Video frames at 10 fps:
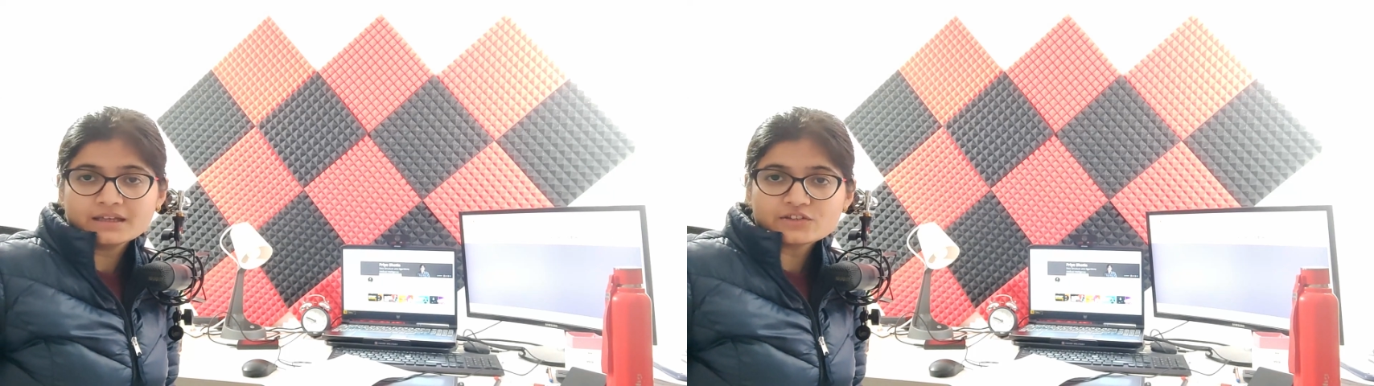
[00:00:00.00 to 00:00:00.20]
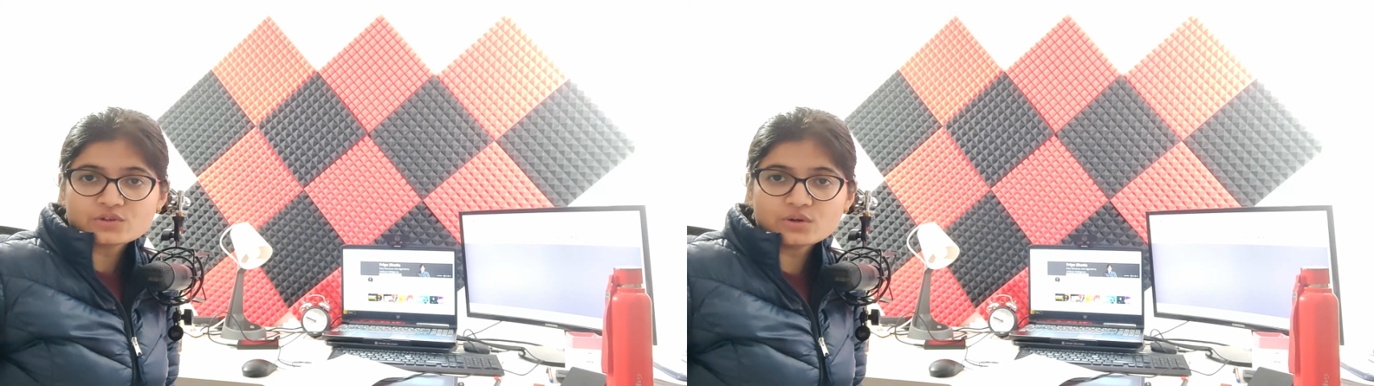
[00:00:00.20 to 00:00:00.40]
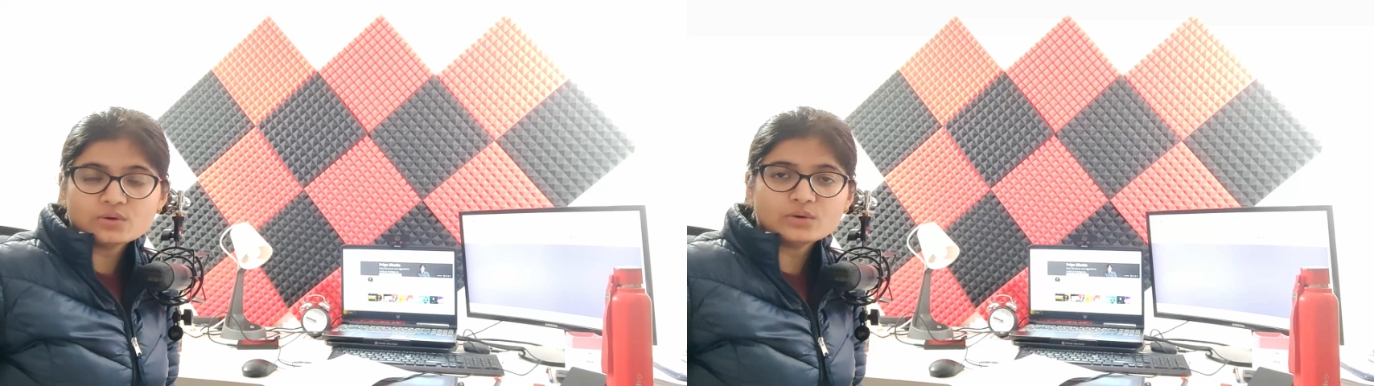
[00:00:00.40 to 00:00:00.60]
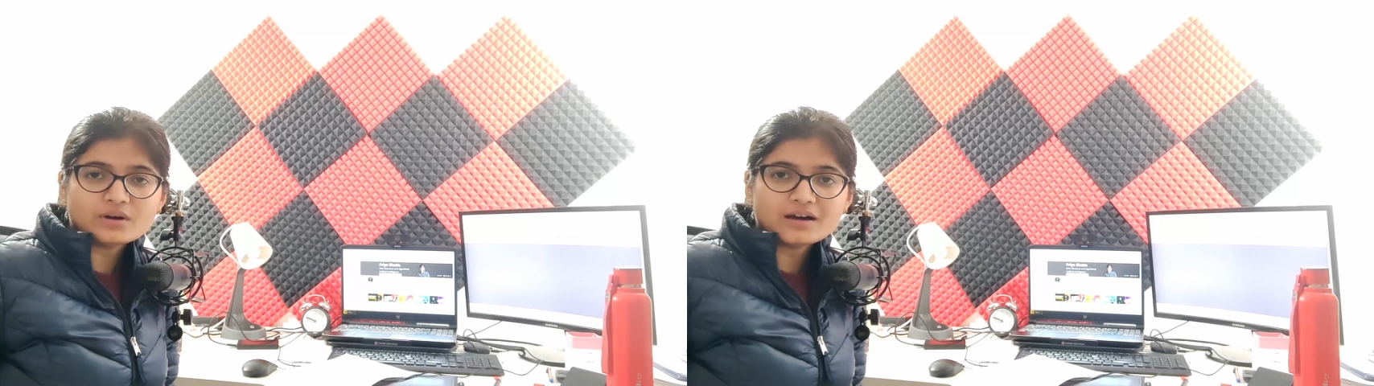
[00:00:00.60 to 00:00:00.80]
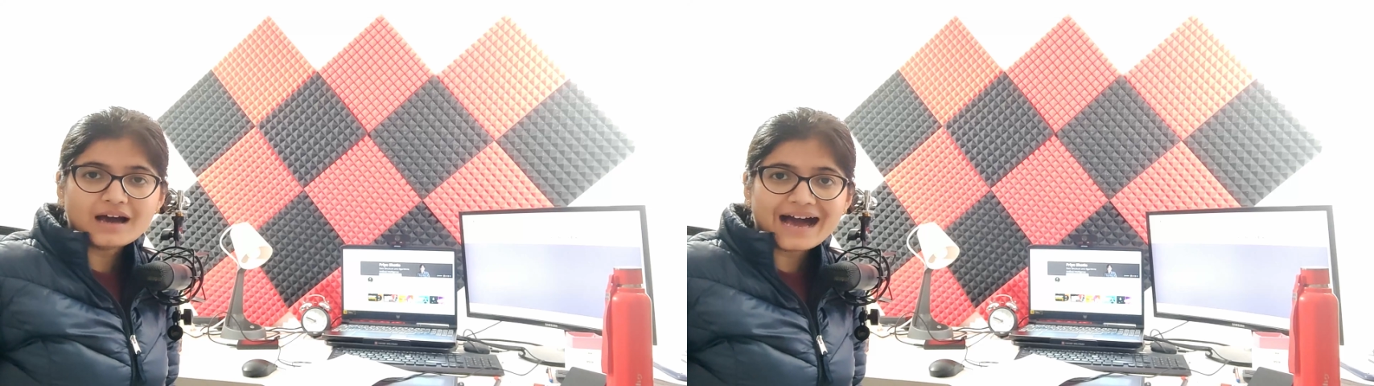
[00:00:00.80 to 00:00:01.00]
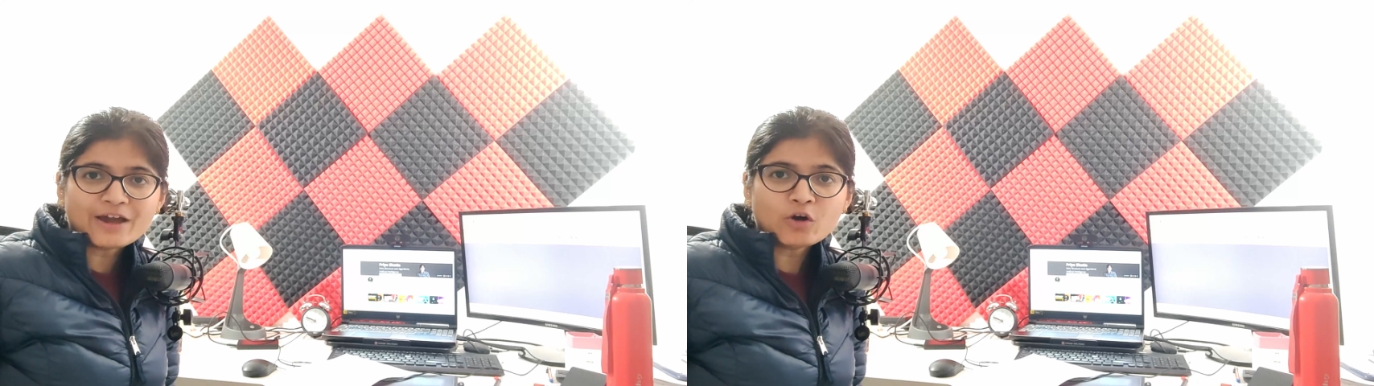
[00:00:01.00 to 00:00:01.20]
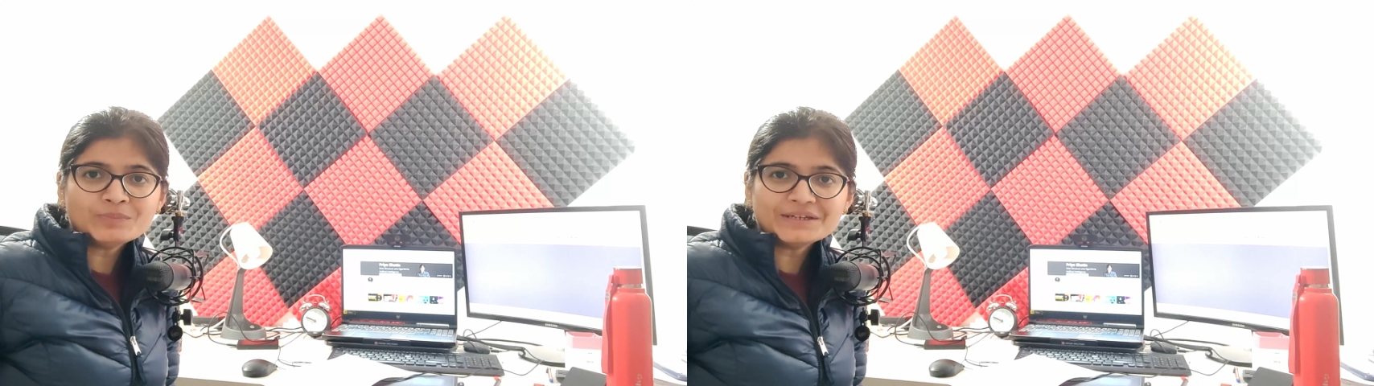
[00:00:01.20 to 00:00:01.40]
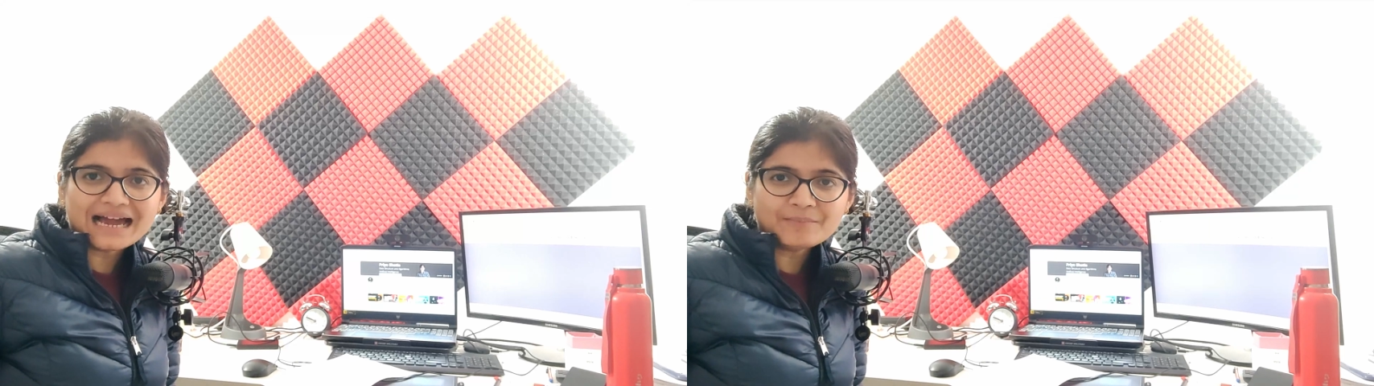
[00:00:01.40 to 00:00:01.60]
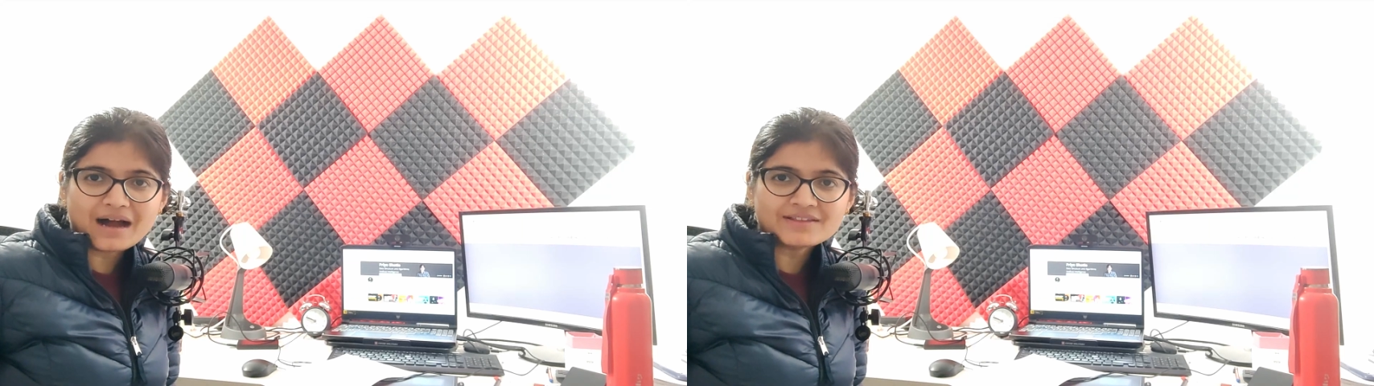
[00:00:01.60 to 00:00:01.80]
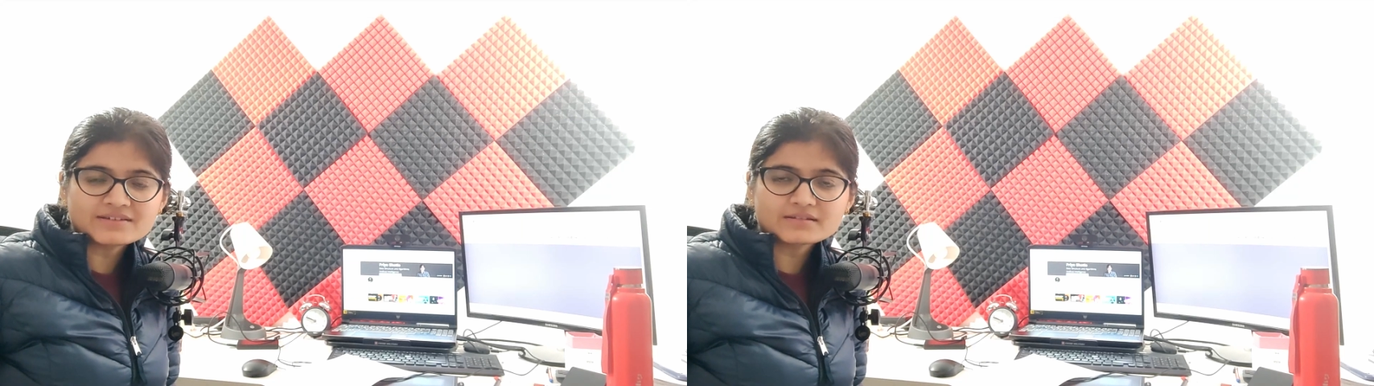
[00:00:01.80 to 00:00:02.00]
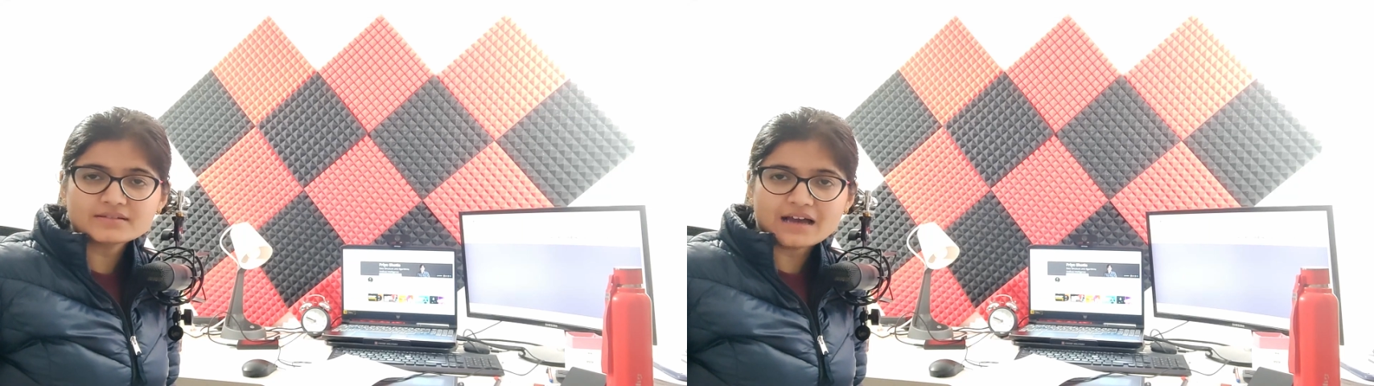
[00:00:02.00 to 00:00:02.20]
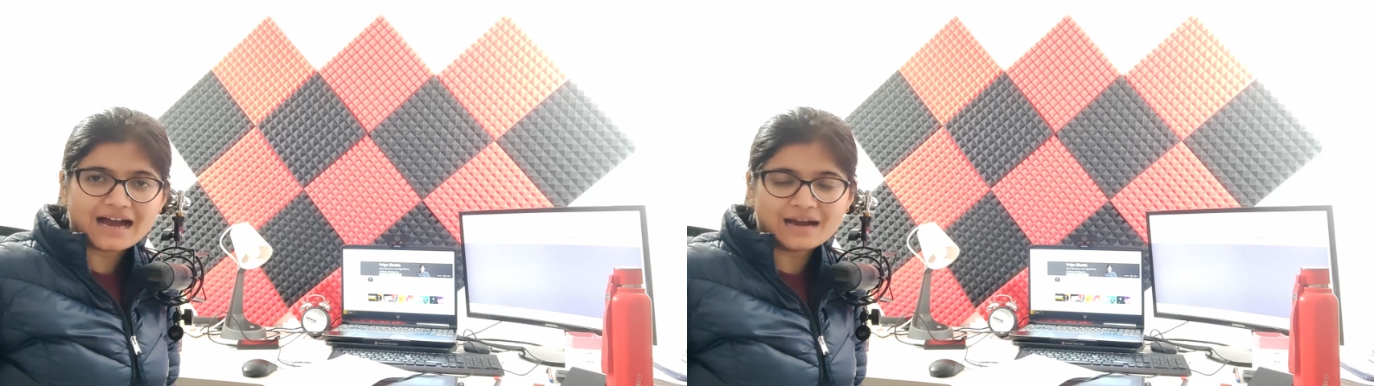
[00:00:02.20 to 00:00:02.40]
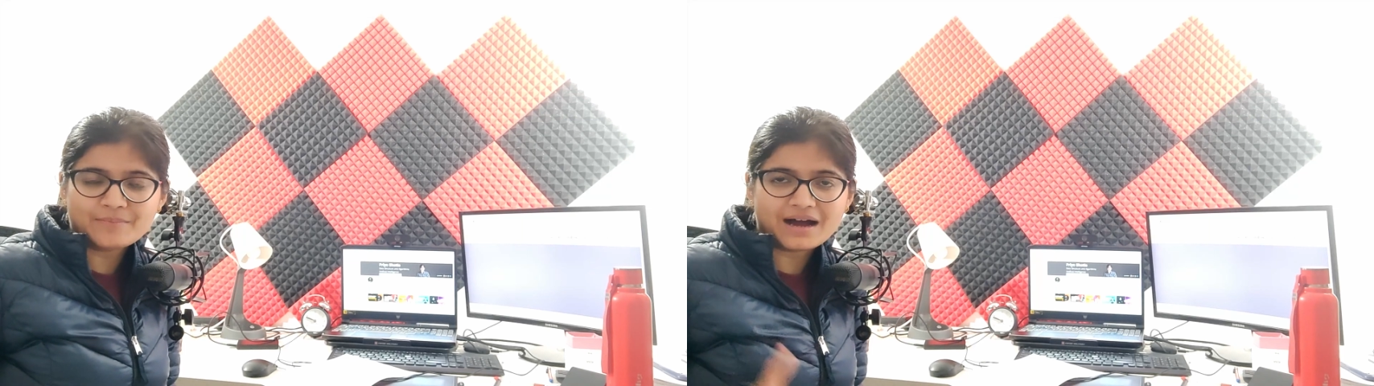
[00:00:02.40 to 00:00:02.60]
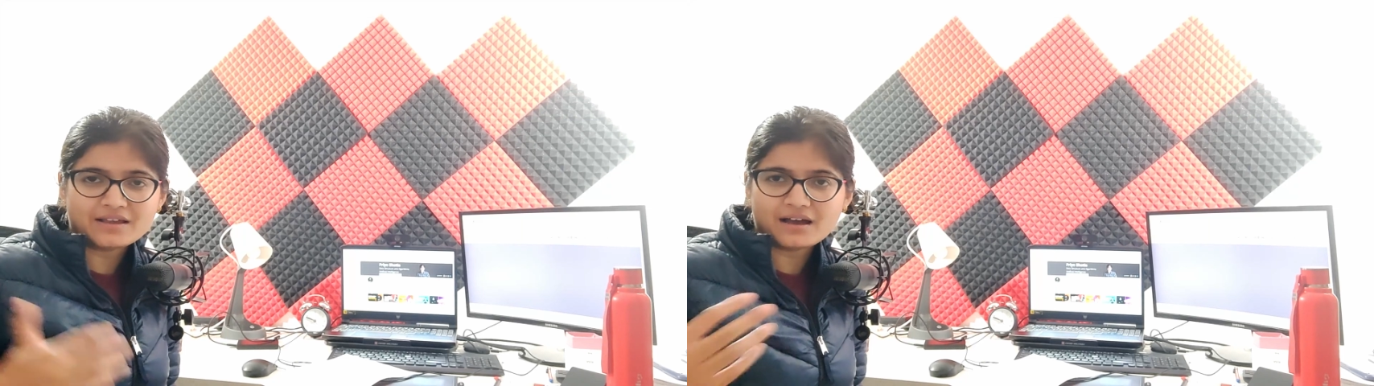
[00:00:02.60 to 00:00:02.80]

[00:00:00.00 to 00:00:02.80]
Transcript: So I hope that I'm